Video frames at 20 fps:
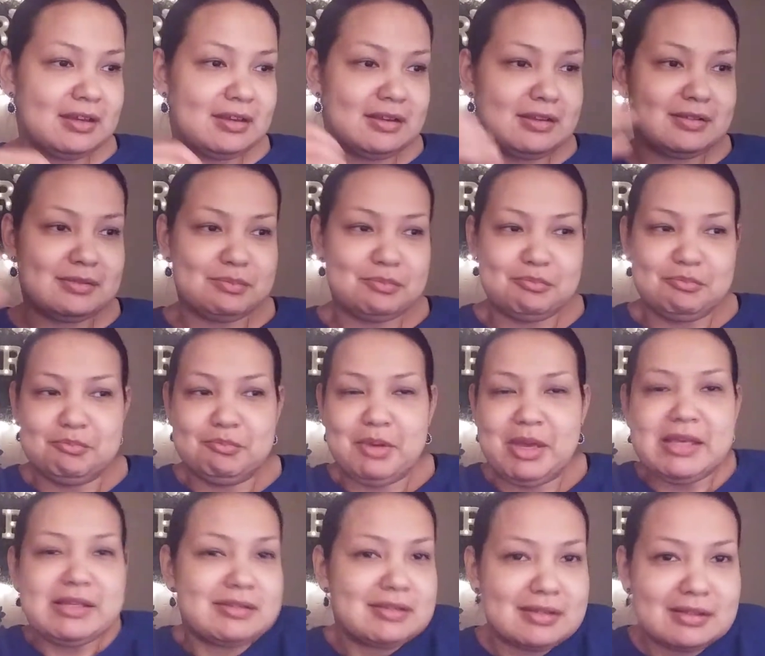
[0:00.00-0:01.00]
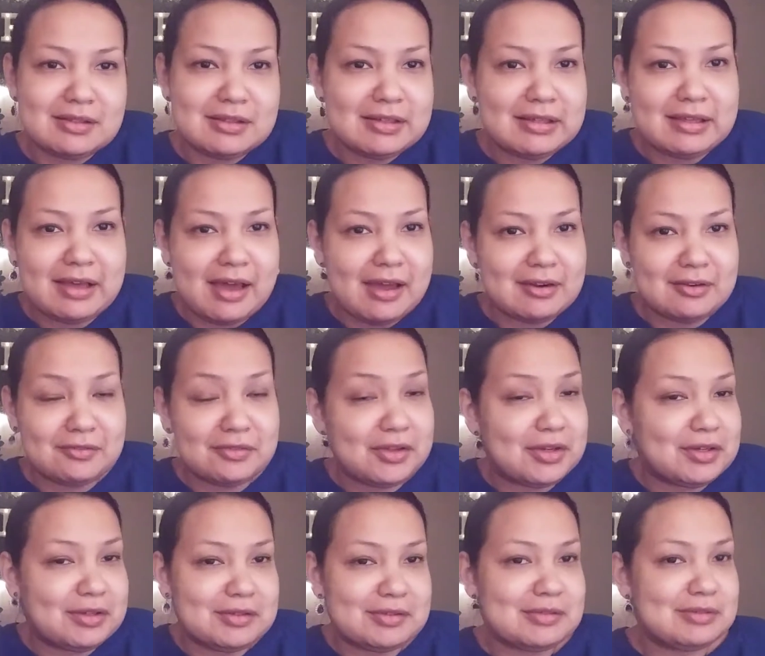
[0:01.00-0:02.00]
He's basically kind of
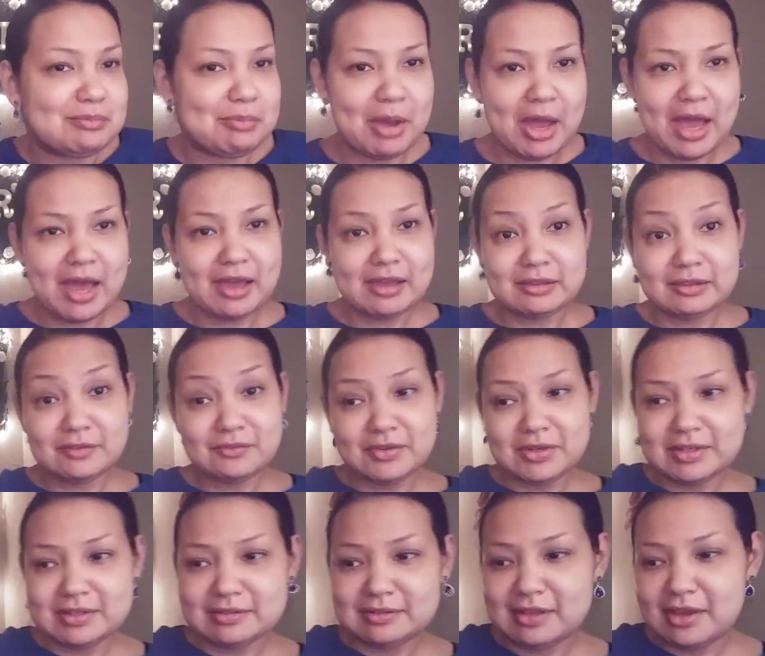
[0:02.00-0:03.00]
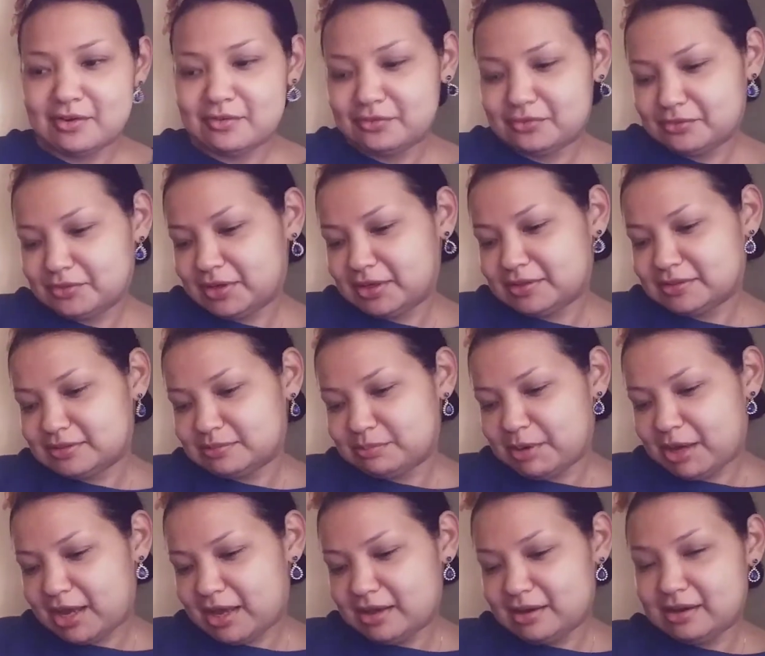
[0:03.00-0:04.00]
like a spy, living his life like a
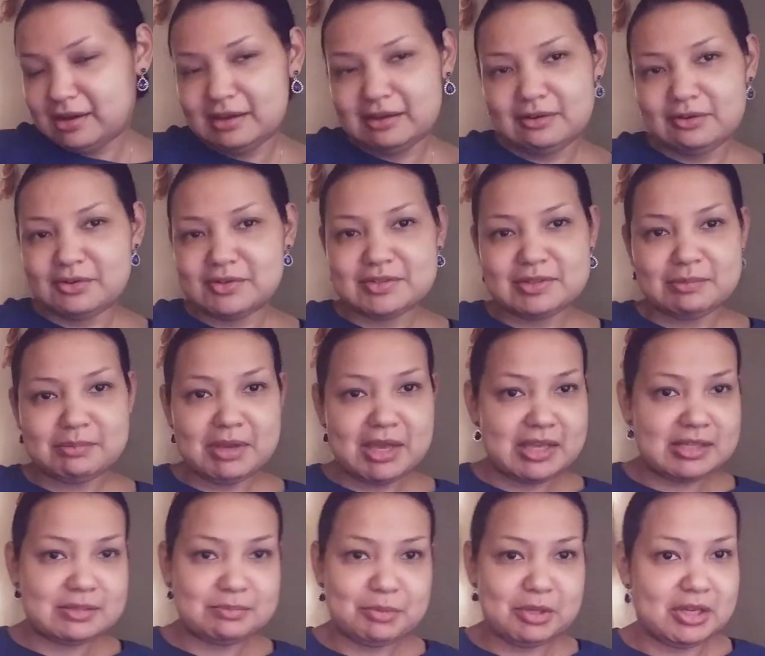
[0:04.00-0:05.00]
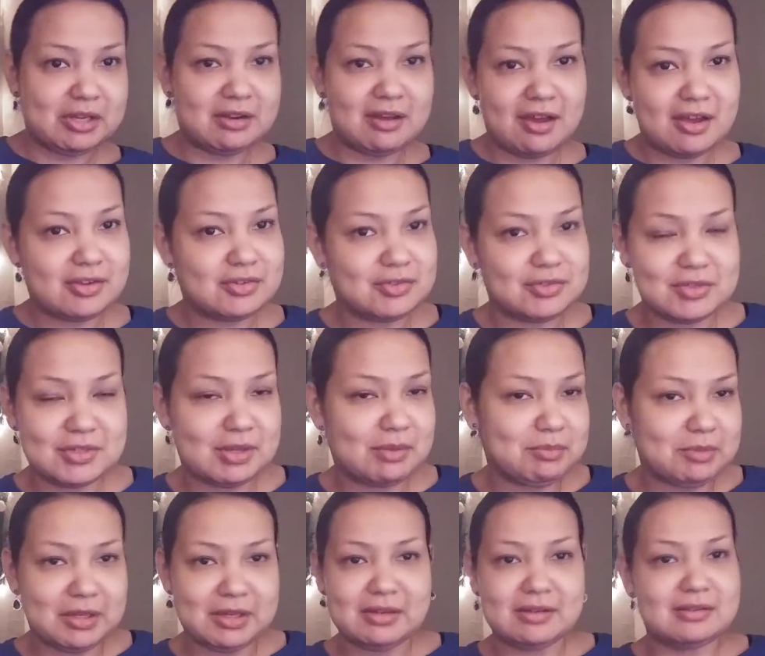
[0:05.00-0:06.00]
spy or some espionage or
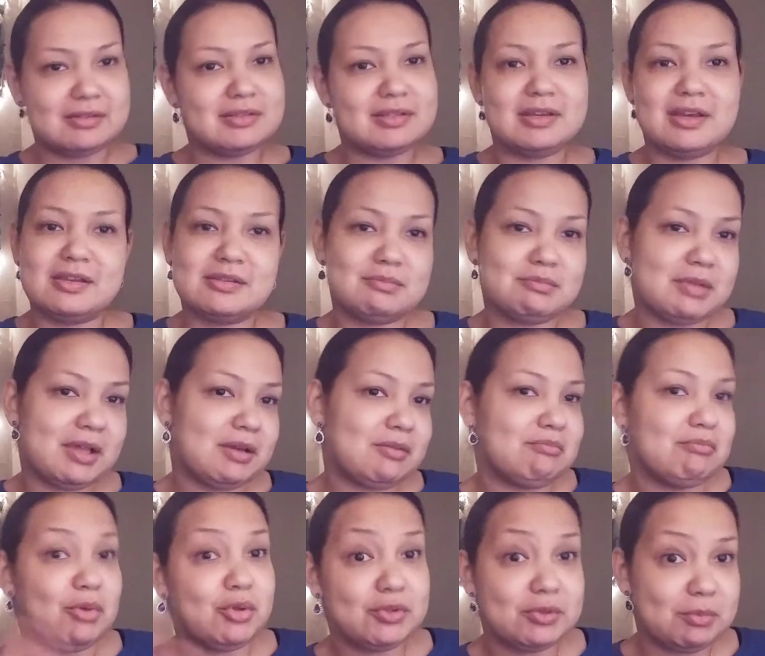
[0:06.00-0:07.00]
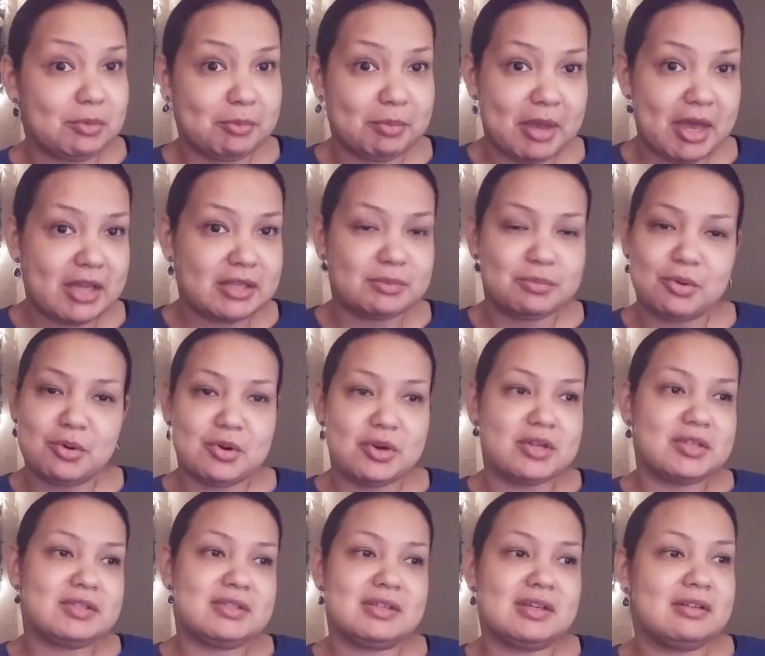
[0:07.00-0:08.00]
something, because he has like multiple
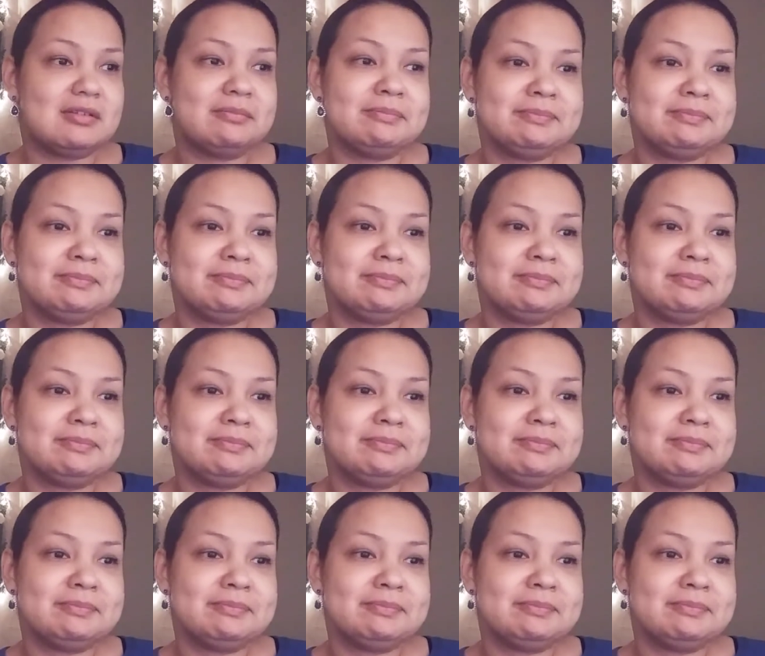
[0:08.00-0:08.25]
passports and,